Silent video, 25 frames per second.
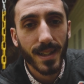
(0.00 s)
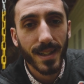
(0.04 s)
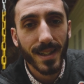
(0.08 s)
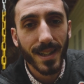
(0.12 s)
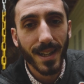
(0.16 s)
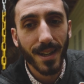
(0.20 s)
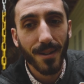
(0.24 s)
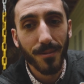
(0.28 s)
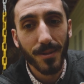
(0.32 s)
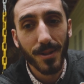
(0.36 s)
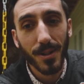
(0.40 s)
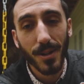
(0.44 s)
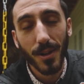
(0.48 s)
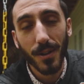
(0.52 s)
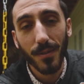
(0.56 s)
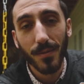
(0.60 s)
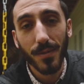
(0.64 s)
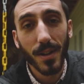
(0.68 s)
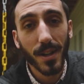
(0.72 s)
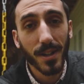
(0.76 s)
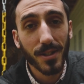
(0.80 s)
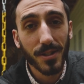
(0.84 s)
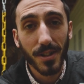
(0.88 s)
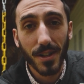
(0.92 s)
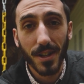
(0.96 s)
Let me know if
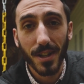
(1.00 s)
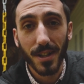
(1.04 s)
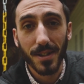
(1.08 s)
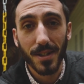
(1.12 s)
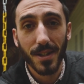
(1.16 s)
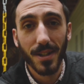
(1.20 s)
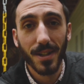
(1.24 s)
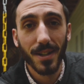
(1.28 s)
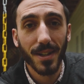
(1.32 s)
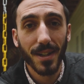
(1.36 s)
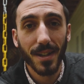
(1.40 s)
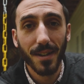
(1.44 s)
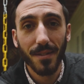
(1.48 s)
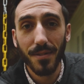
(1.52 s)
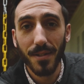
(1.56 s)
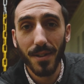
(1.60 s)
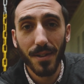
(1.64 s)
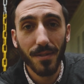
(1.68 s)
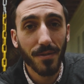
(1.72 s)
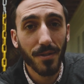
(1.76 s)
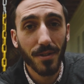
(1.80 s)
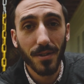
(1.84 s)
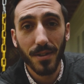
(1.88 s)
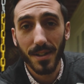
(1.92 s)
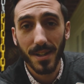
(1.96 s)
you actually got to,
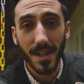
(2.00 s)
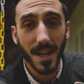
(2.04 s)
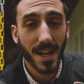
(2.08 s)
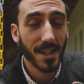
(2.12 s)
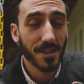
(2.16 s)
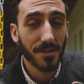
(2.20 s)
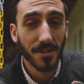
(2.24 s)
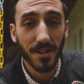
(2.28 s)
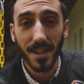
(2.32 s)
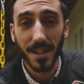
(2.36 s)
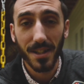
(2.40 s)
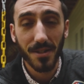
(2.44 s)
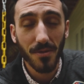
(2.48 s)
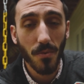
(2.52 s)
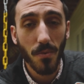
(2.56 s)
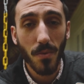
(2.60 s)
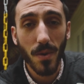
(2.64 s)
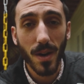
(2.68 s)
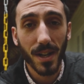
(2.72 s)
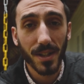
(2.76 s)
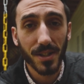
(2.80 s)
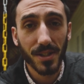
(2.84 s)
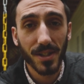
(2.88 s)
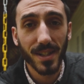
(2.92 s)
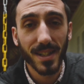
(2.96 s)
if you actually got to
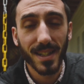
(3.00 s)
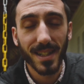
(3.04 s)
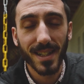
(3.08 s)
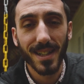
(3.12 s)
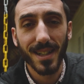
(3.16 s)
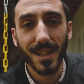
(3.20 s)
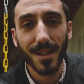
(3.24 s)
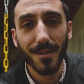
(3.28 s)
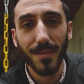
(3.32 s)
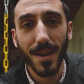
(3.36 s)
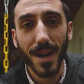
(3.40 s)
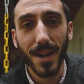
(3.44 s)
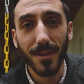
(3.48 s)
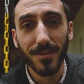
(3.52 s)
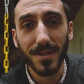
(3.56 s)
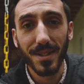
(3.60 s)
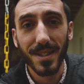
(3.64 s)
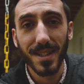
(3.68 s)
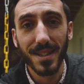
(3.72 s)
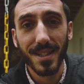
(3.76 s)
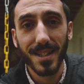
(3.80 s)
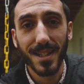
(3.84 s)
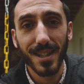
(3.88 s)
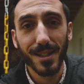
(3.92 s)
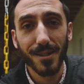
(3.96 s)
watch it. I was
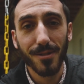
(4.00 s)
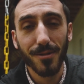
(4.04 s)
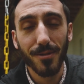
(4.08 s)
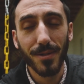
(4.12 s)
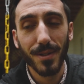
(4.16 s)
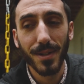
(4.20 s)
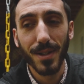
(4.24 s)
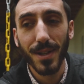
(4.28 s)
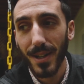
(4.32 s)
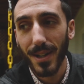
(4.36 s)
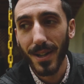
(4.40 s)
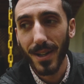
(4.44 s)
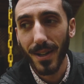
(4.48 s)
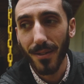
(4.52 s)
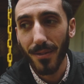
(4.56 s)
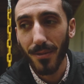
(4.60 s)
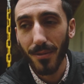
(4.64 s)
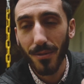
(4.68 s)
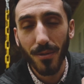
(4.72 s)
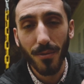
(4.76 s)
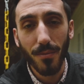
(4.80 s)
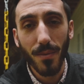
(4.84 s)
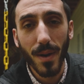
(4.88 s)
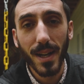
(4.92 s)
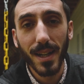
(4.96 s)
listening to it
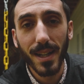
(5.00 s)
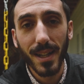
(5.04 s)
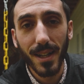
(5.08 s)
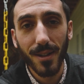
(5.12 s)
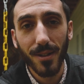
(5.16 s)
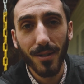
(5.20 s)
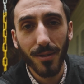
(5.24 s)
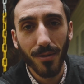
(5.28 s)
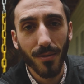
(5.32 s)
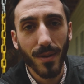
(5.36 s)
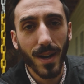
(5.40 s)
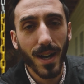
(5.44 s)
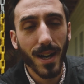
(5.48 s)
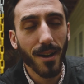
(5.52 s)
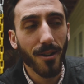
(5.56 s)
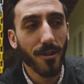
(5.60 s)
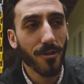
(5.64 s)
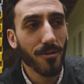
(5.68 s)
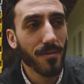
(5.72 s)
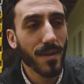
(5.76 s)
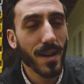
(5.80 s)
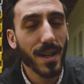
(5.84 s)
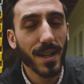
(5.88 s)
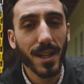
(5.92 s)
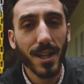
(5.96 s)
through the radio, through
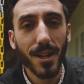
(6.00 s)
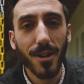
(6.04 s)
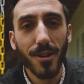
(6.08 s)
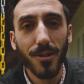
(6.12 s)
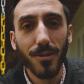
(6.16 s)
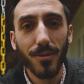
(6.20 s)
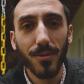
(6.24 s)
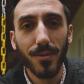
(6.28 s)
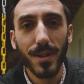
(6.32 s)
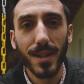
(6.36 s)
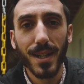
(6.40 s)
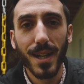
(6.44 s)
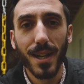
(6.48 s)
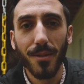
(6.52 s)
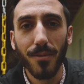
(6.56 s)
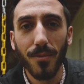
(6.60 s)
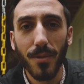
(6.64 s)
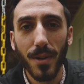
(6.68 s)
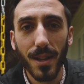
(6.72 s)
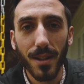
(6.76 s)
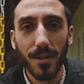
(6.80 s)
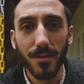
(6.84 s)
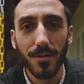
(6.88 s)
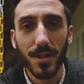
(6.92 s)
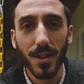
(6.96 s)
iHeartRadio,
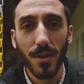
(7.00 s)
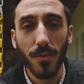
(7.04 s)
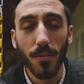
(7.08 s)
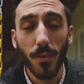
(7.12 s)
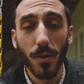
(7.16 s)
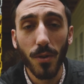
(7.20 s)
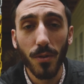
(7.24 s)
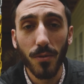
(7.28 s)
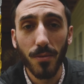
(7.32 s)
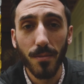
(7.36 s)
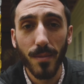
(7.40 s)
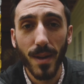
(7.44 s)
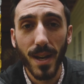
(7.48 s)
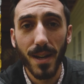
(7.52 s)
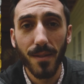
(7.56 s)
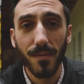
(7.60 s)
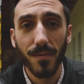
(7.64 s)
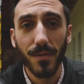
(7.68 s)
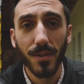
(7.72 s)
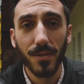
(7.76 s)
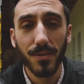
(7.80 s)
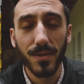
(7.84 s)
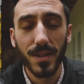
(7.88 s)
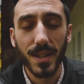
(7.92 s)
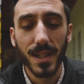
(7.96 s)
while I was at work with my
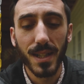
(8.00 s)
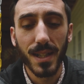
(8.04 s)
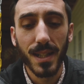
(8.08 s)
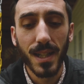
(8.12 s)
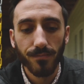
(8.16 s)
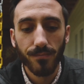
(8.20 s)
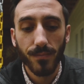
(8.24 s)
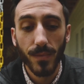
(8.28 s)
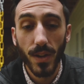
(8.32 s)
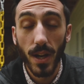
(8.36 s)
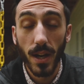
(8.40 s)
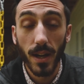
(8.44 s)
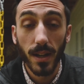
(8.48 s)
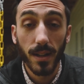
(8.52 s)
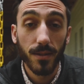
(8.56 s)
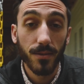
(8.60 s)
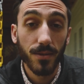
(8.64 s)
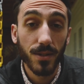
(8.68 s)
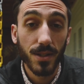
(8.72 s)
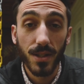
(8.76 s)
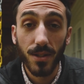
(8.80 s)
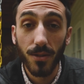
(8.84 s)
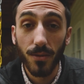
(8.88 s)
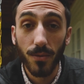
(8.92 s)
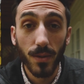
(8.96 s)
headphones in. Yeah, it
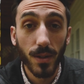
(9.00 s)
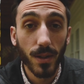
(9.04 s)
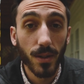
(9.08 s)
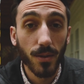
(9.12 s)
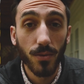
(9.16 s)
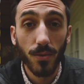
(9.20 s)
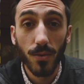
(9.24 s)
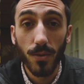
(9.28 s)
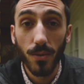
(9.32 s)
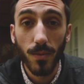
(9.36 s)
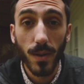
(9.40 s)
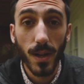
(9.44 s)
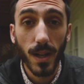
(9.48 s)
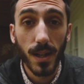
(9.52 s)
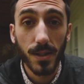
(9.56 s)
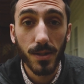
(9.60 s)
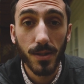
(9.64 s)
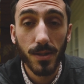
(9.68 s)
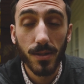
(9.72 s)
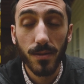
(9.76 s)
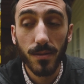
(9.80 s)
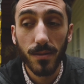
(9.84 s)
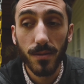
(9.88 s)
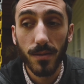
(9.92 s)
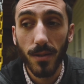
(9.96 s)
was still really cool to
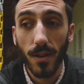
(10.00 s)
watch.